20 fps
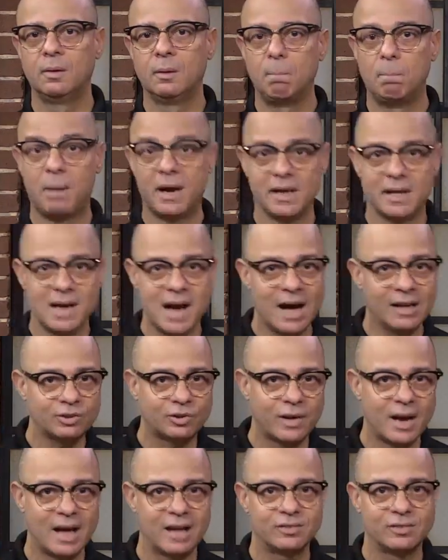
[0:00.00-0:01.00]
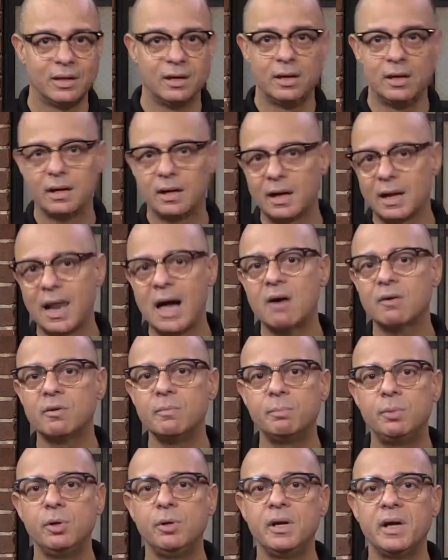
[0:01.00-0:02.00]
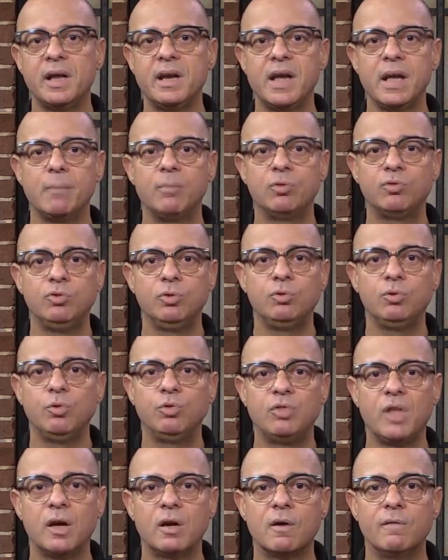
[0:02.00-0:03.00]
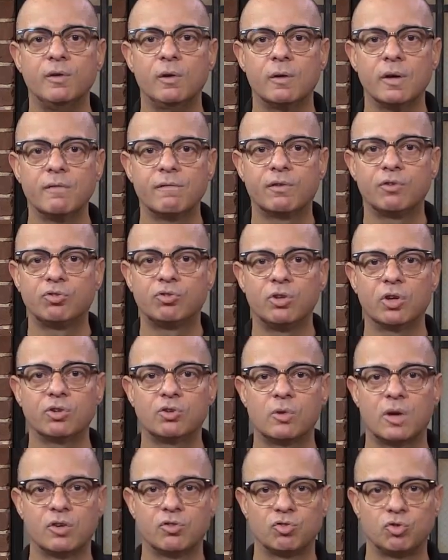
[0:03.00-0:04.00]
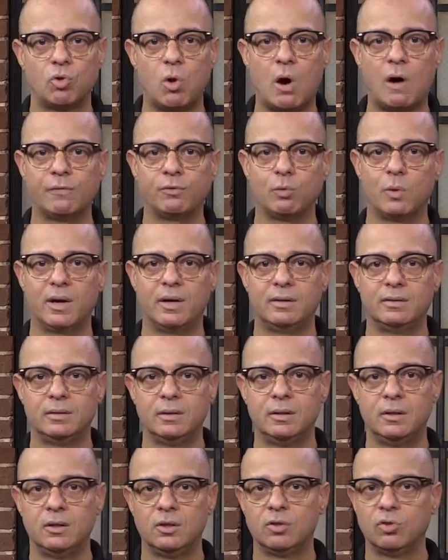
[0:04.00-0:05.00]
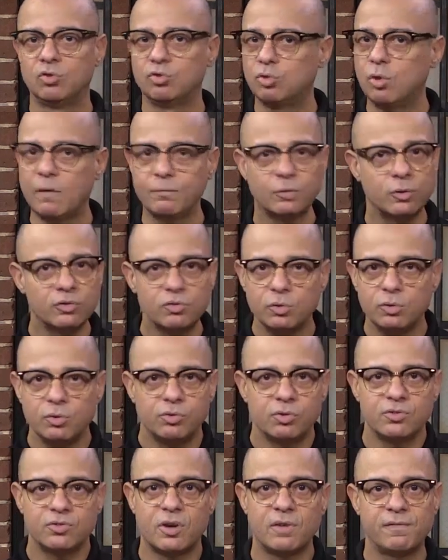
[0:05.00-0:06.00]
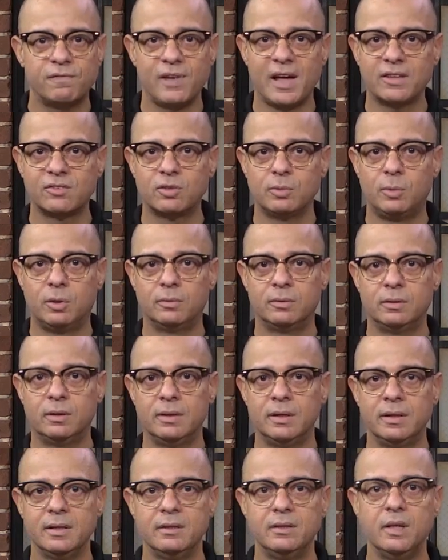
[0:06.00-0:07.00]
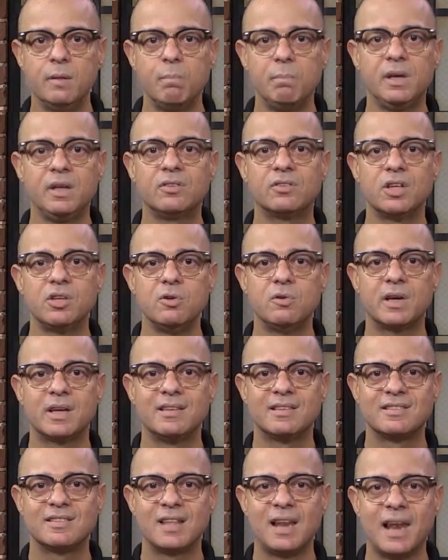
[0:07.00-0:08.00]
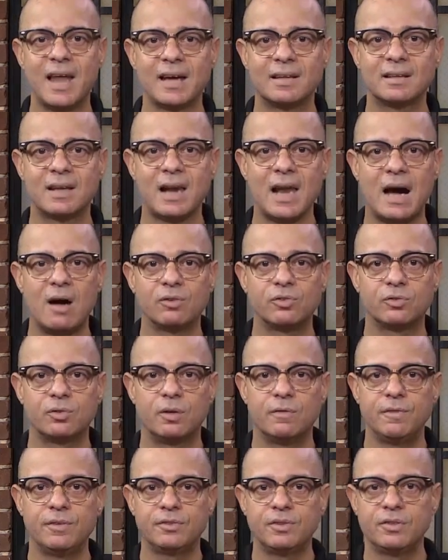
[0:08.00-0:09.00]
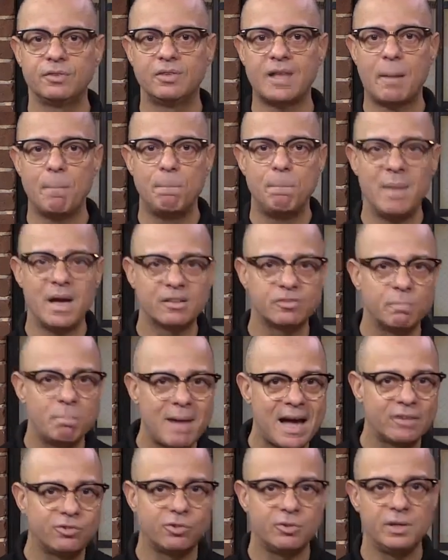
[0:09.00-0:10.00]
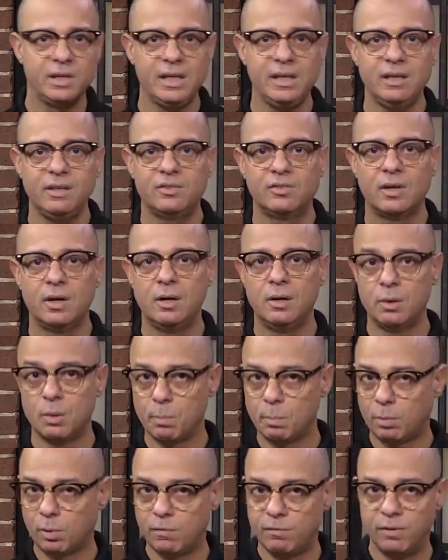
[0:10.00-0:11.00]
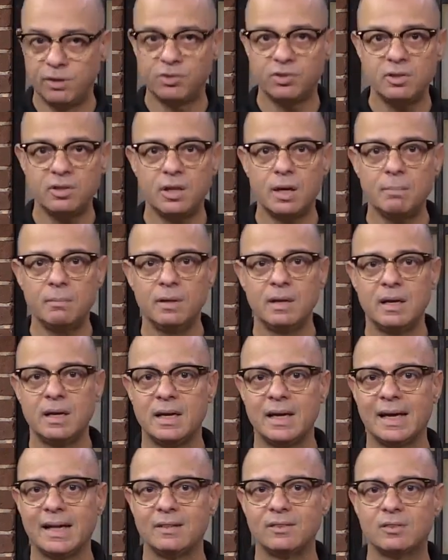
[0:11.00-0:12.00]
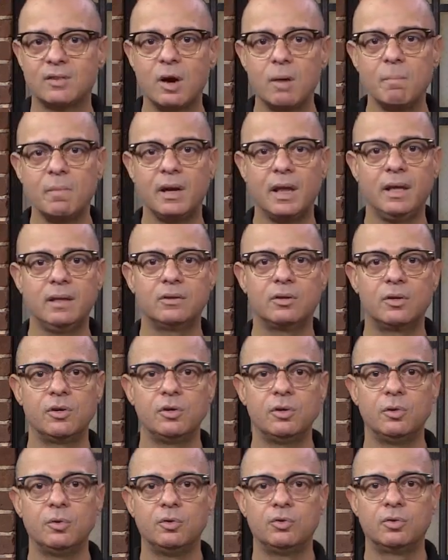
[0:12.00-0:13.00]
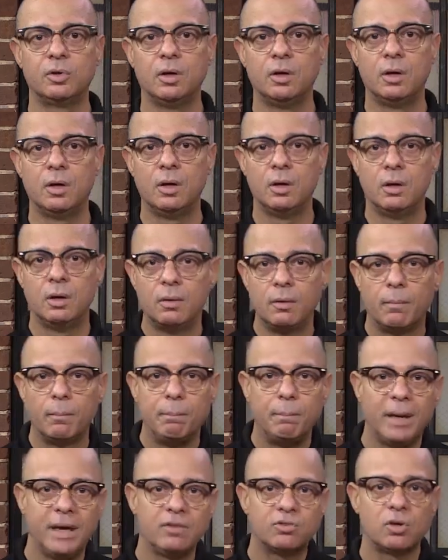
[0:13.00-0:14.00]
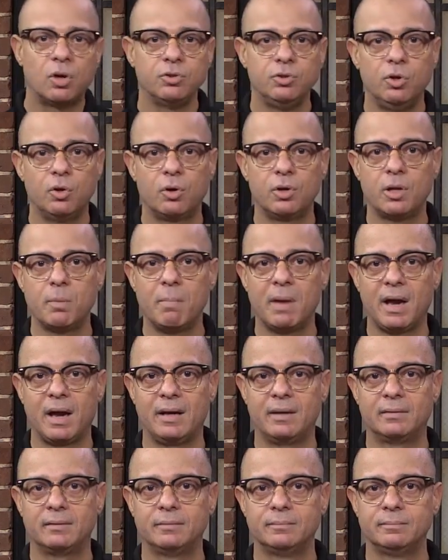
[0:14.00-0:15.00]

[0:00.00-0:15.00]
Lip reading: By contrast, cloud computing enables you to think of your infrastructure as software. Software solutions are flexible. That means that you can select cloud services that best match your needs, provision them, and terminate their use based on your demand.